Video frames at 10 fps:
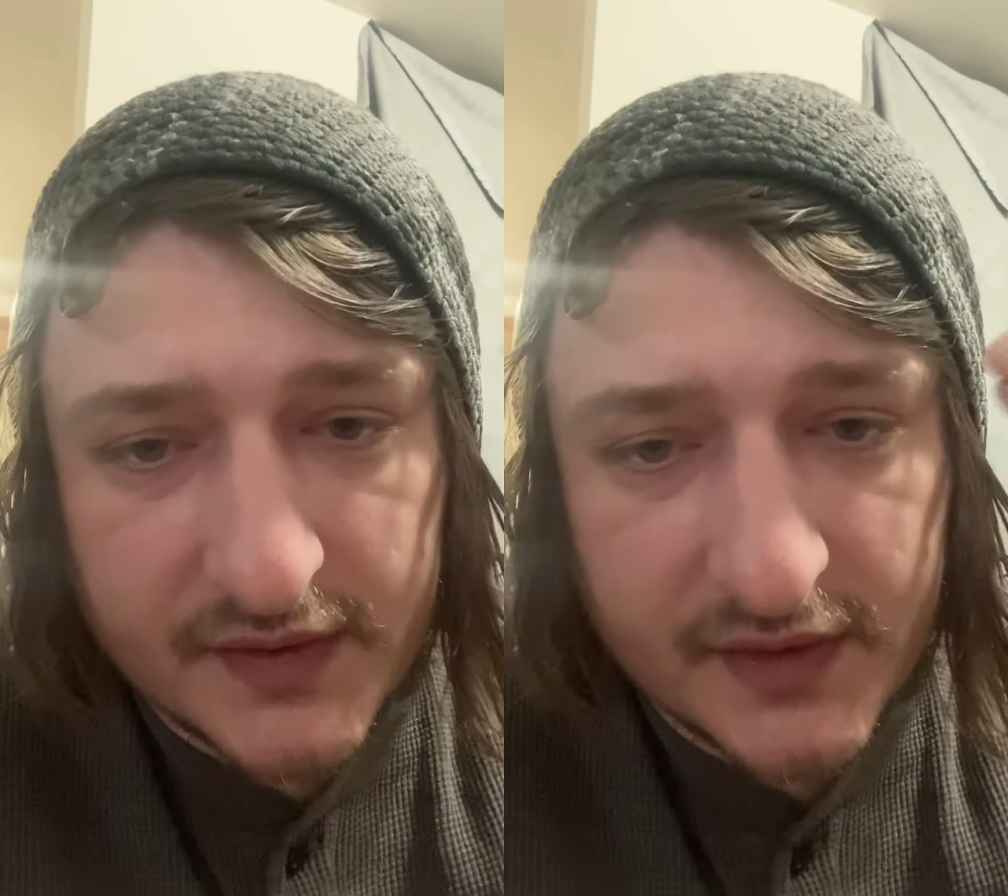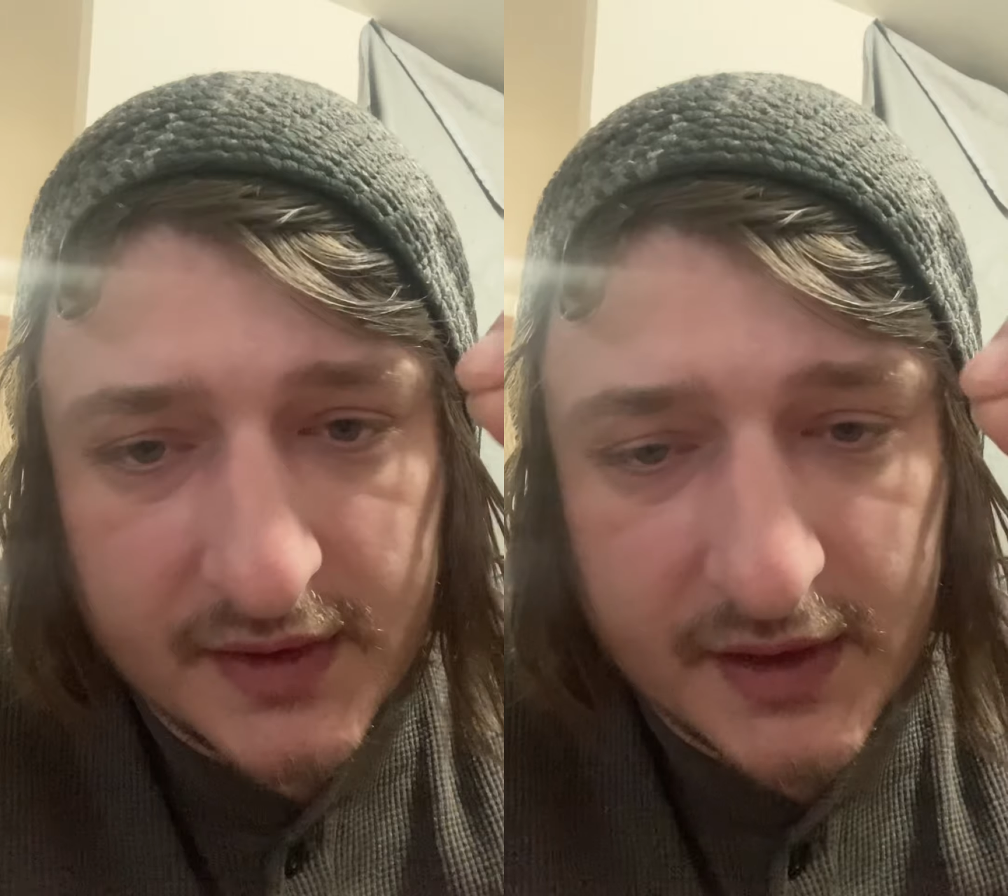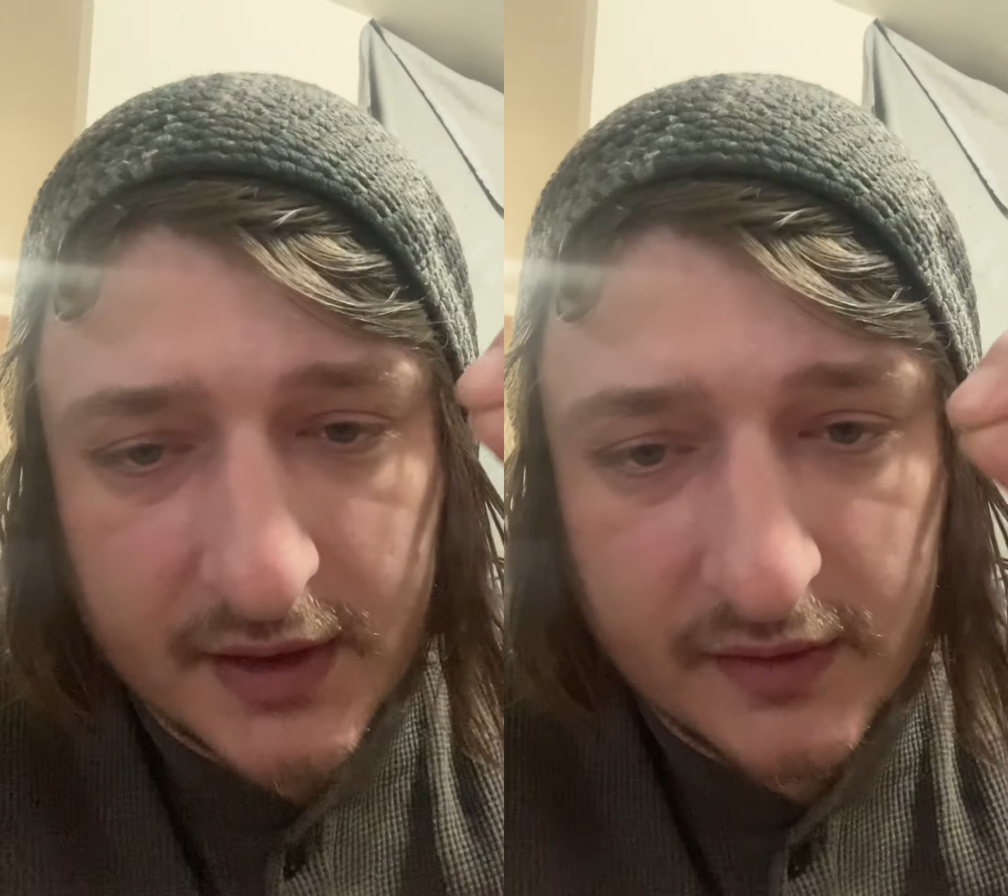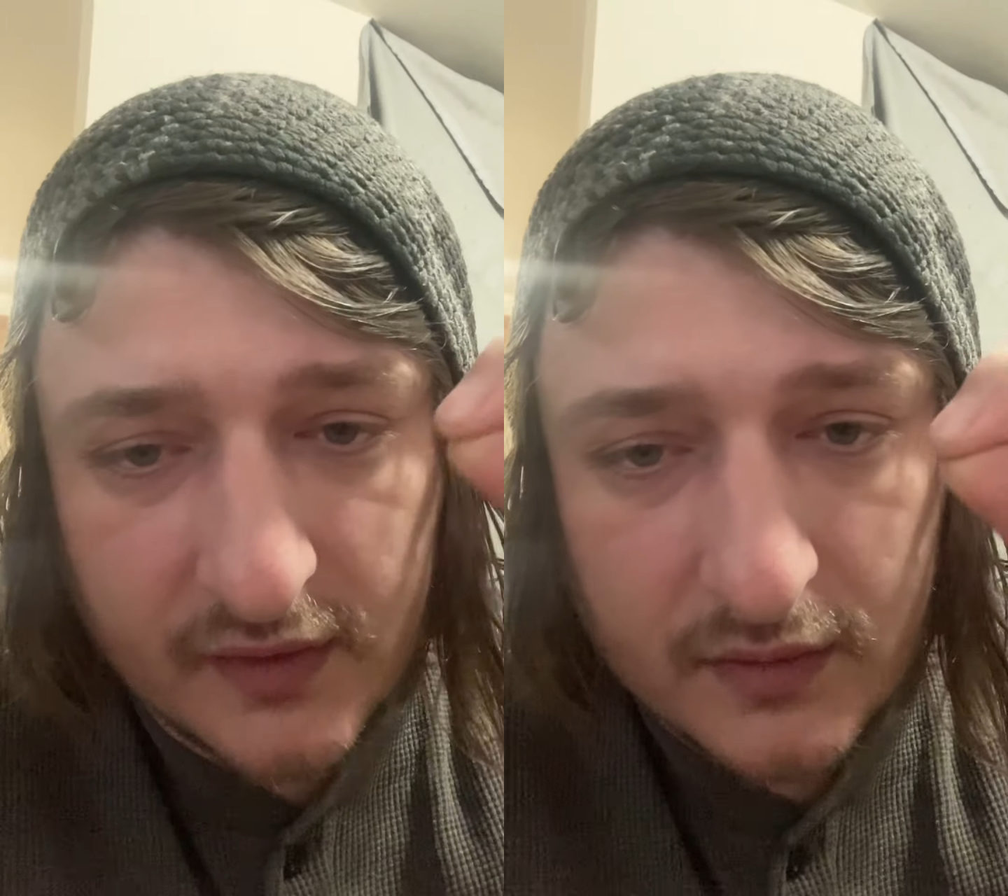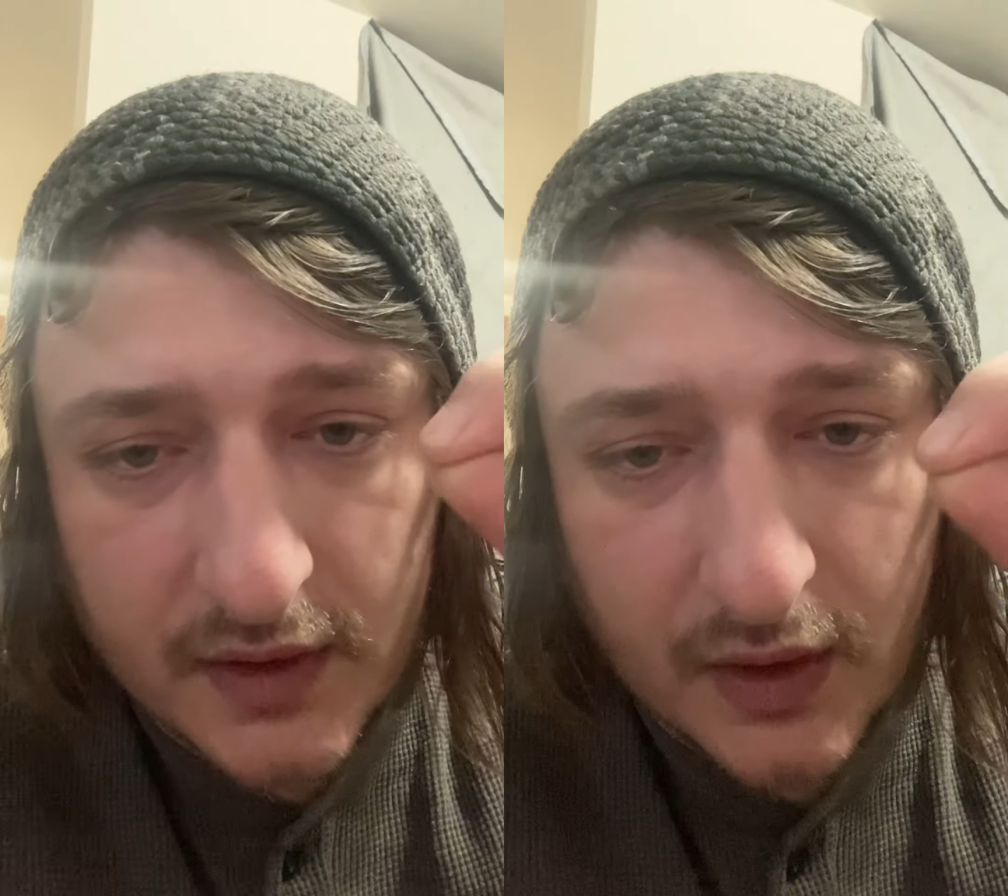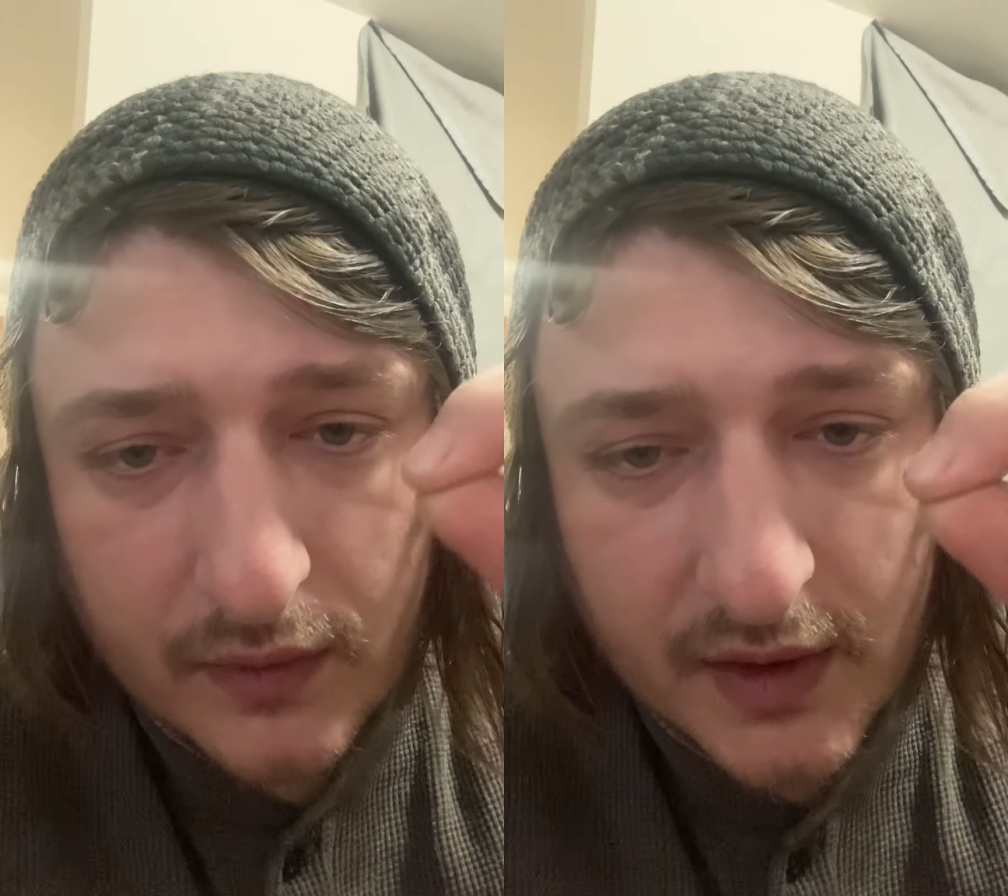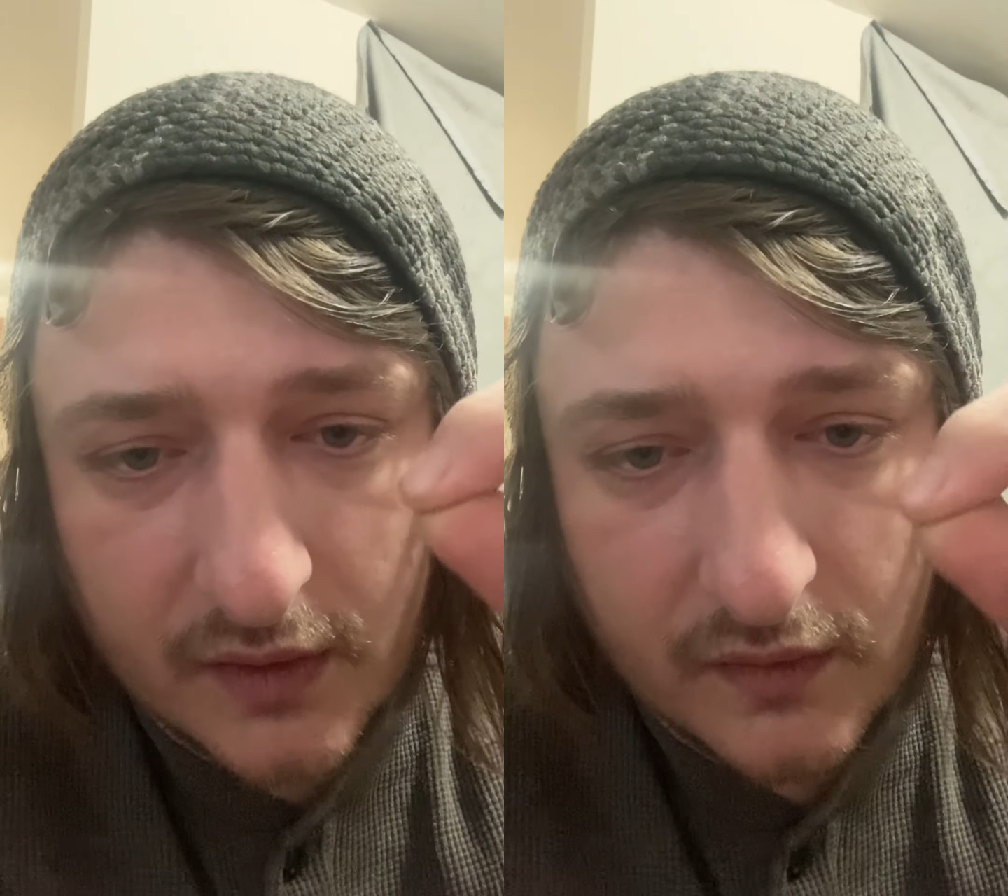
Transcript: in there is only going